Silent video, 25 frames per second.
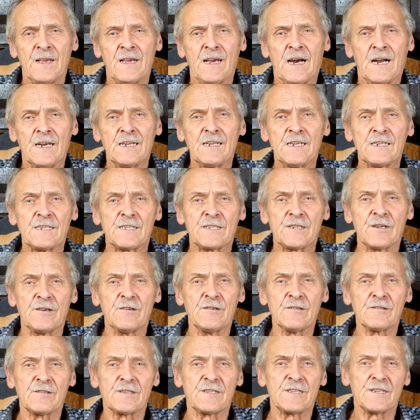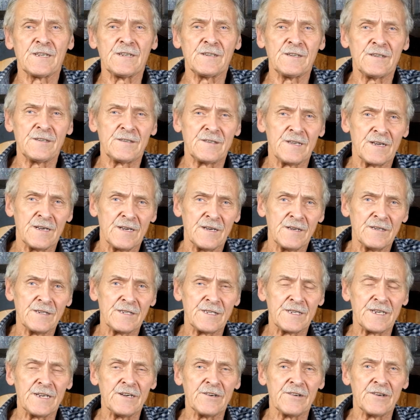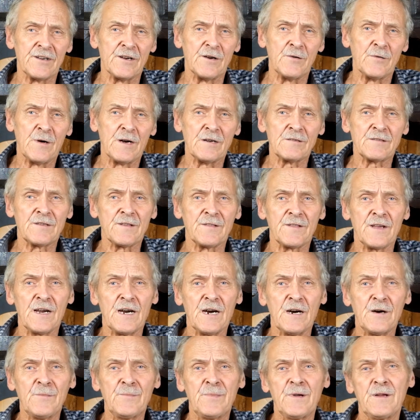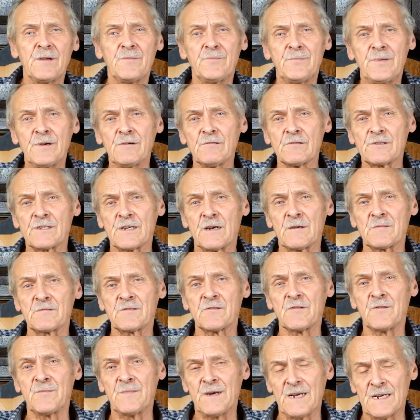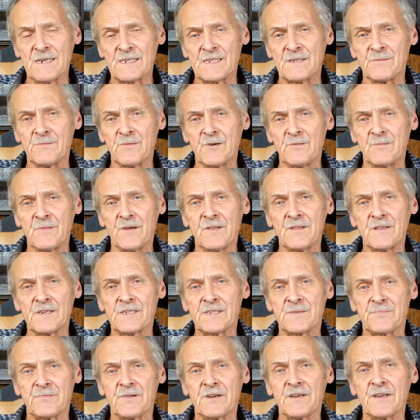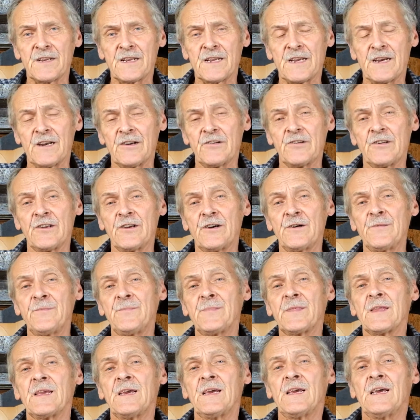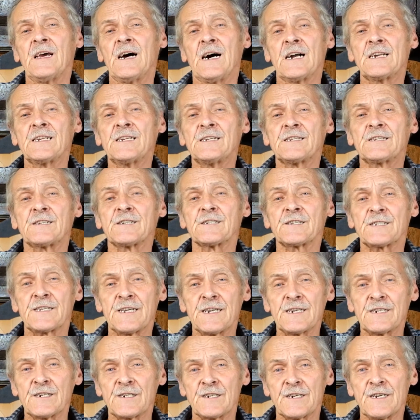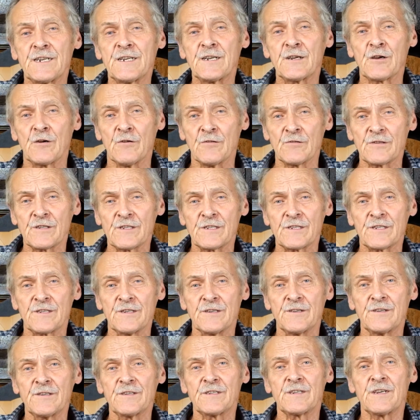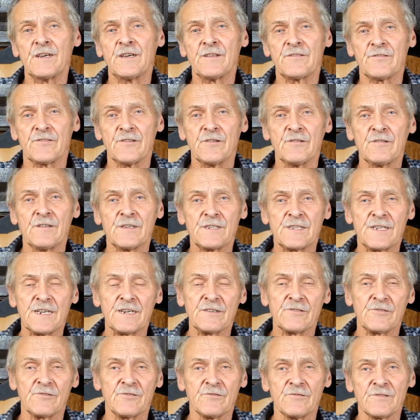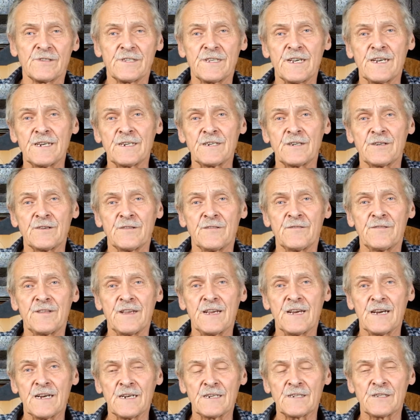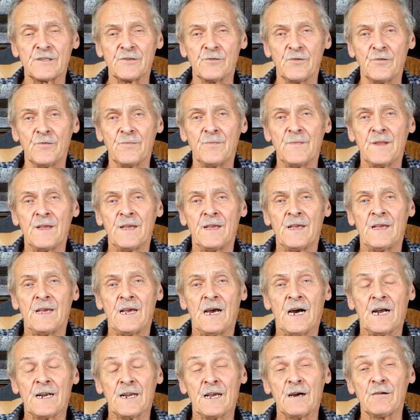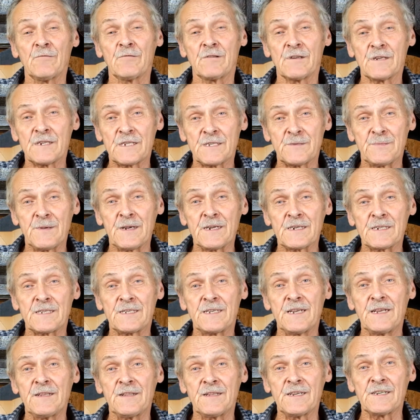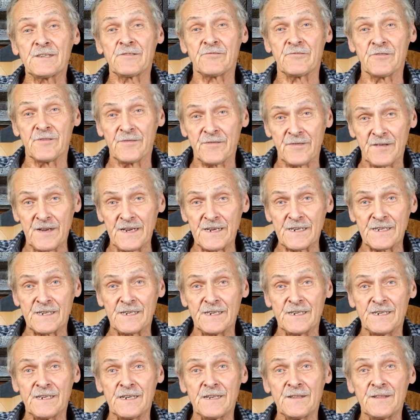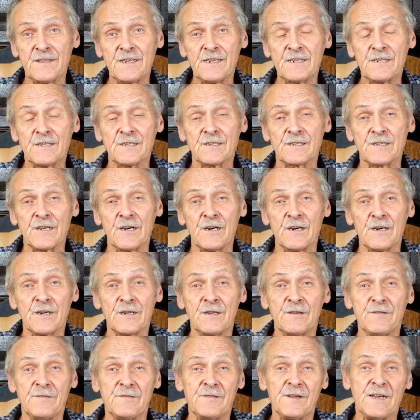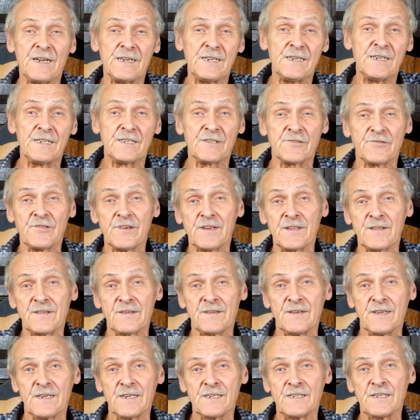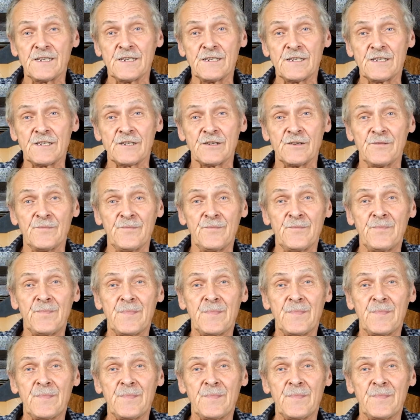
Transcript: And it starts at uh, 0 out at the hub, built up to a maximum at the spring carrier and is essentially constant through the central section of the axle. And I would expect to see this reflected in the design of any strengthening system.